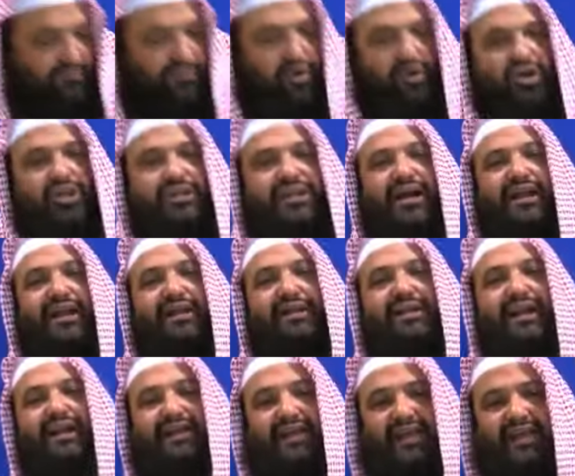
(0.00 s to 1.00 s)
Munkar
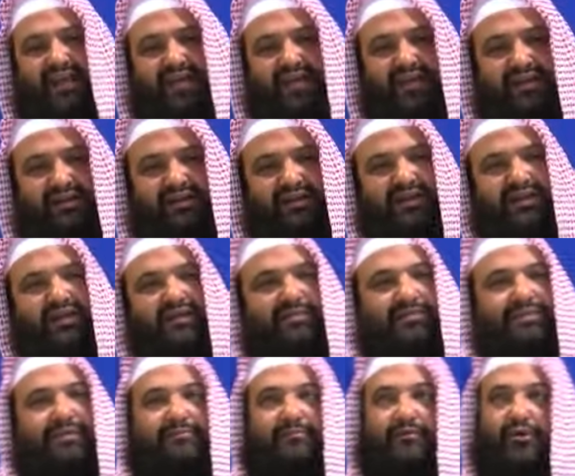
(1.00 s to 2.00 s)
al-Nakir.
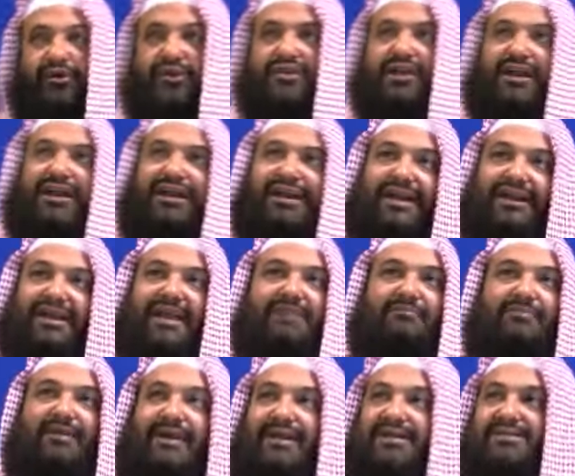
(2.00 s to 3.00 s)
Munkar
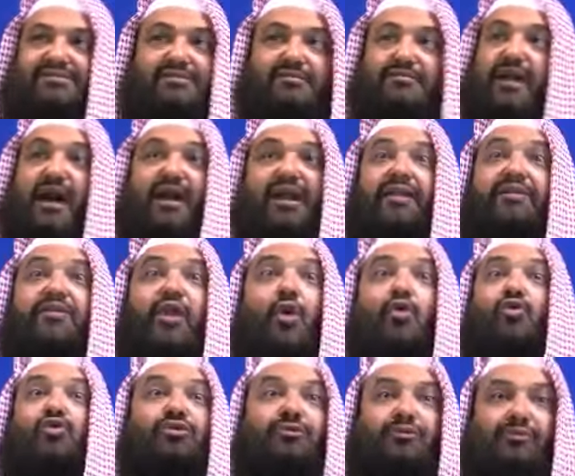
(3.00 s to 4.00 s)
al-Nakir means they are
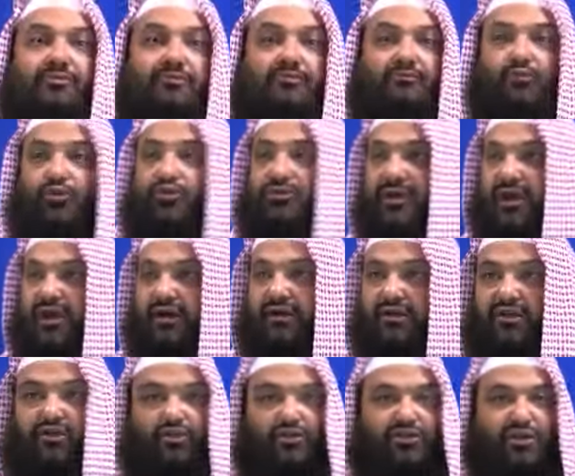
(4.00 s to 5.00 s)
unknown.
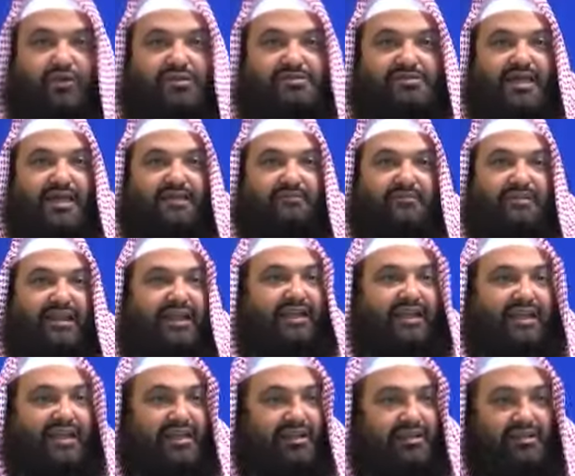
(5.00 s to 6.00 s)
Munkar, you don't know his name.
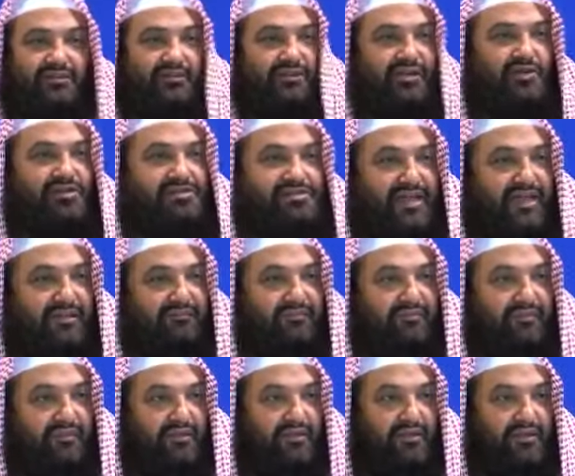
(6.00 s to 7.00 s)
Nakir, you don't know his name.
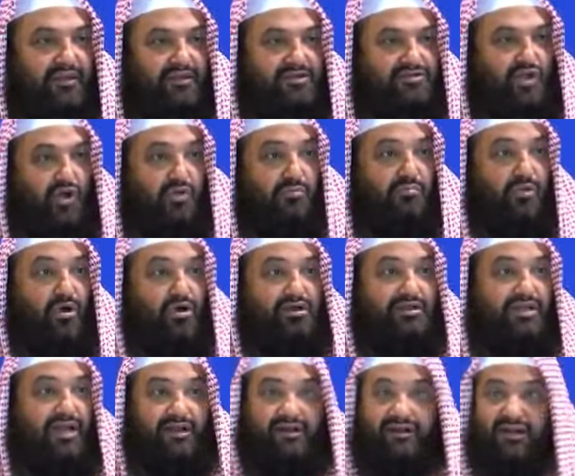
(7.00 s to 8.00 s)
So
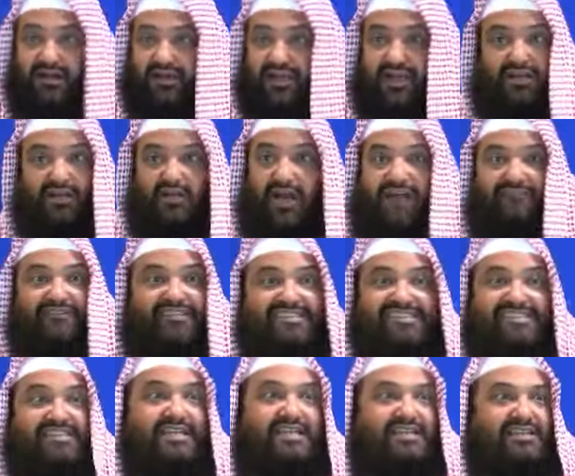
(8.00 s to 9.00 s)
Munkar al-Nakir, you haven't
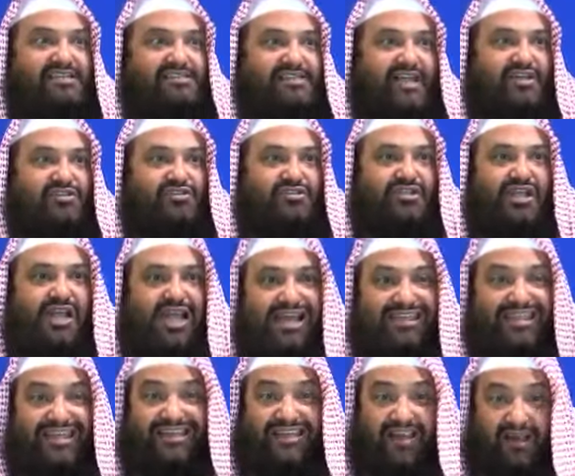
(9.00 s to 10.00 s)
seen these angels.
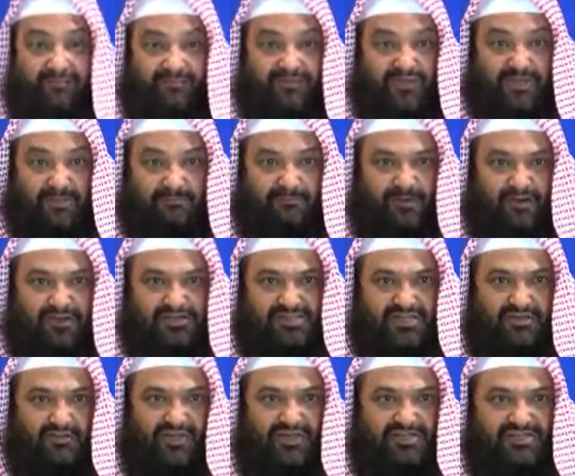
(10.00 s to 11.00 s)
They come to the
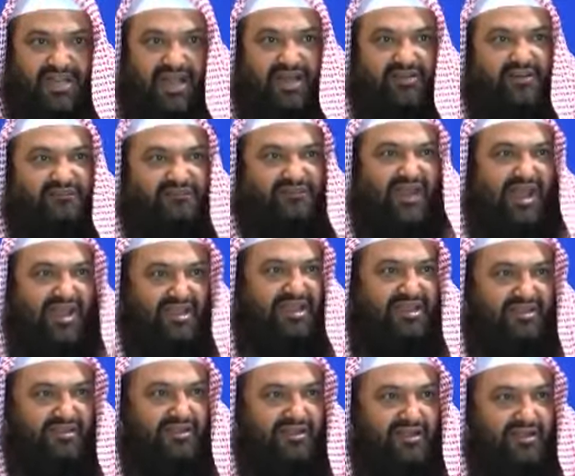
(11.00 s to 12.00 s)
person with a
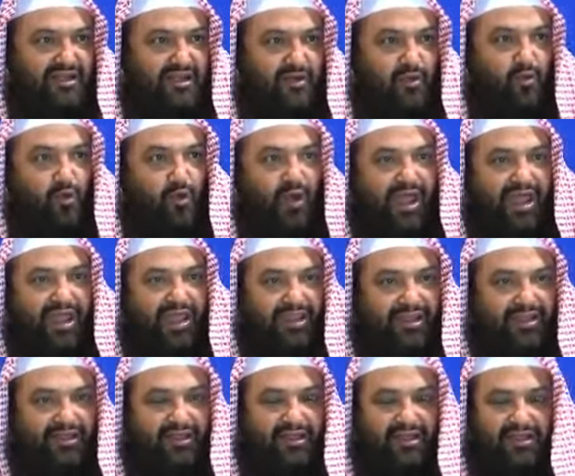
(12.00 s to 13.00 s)
terrifying
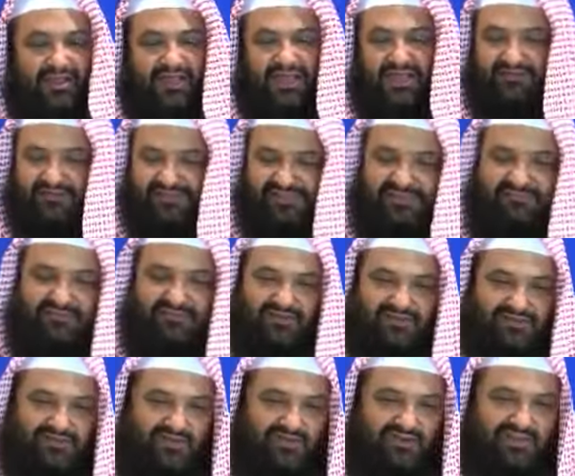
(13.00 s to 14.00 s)
way. Even of
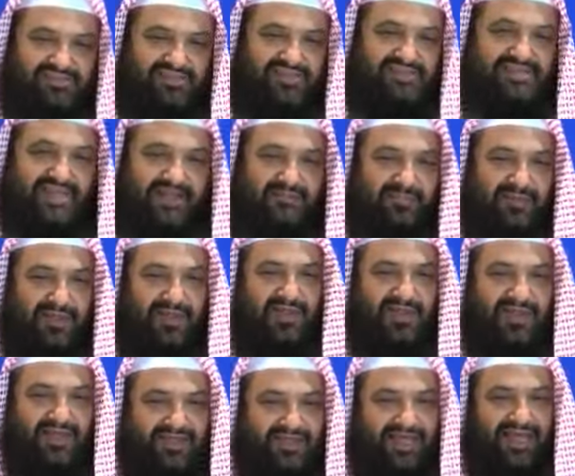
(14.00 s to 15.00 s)
the scholars, he said,
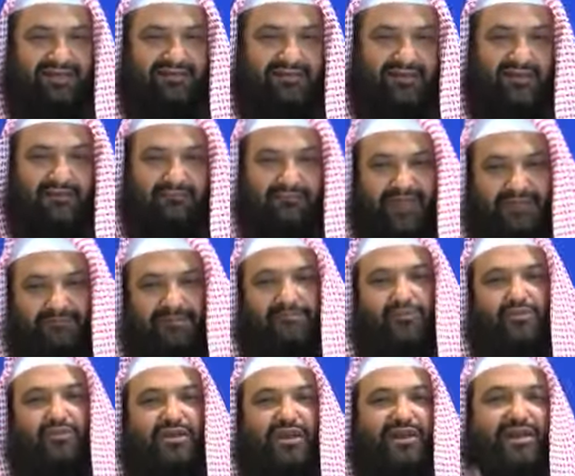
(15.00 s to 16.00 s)
that maybe
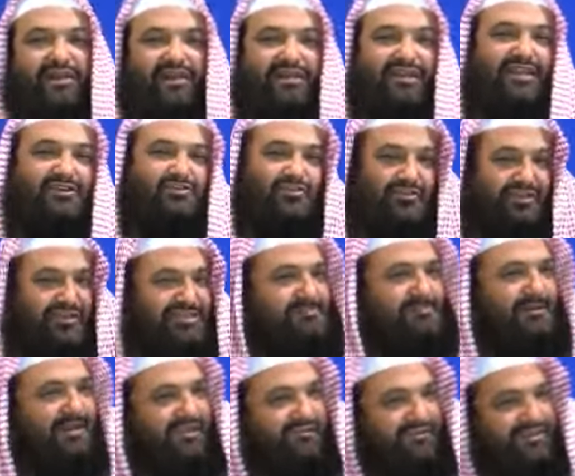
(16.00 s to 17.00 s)
Munkar al-Nakir to the
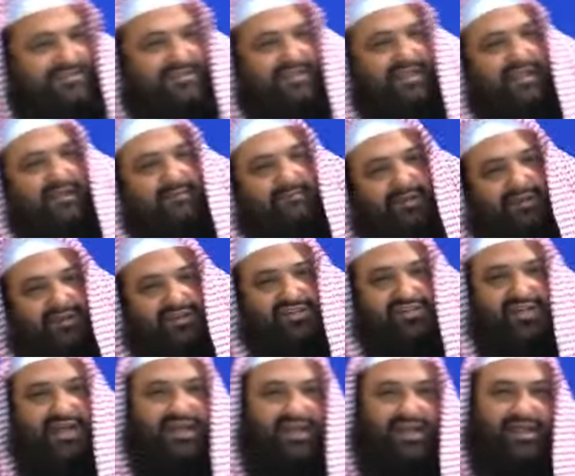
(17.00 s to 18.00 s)
disbelievers, but
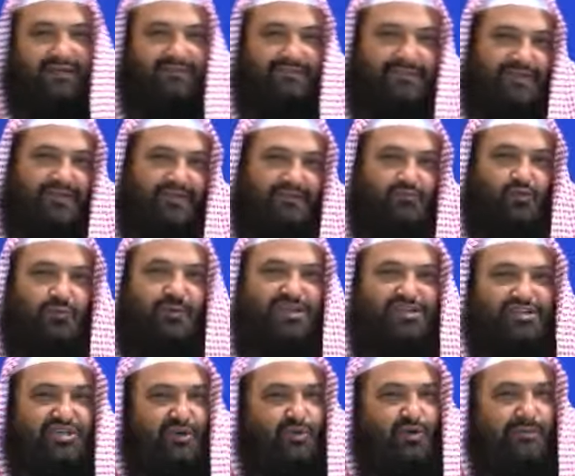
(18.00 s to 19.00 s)
inshallah,
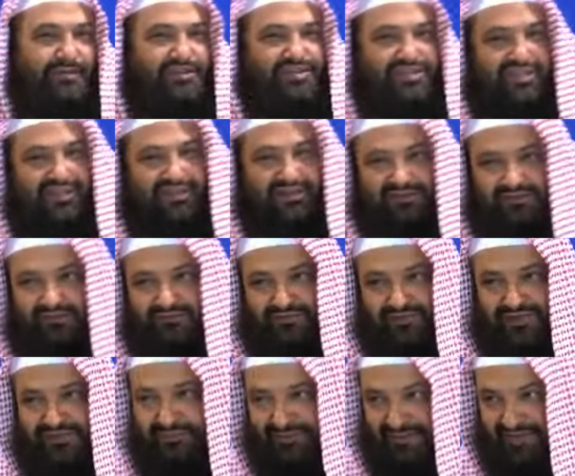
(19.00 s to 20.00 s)
Mubashir wa Bashir
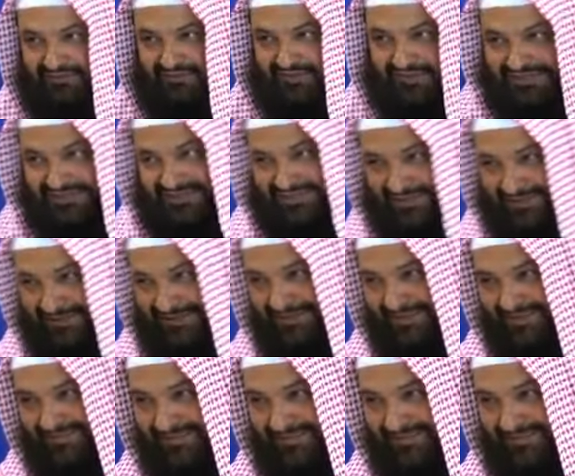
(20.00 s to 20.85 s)
for the believers.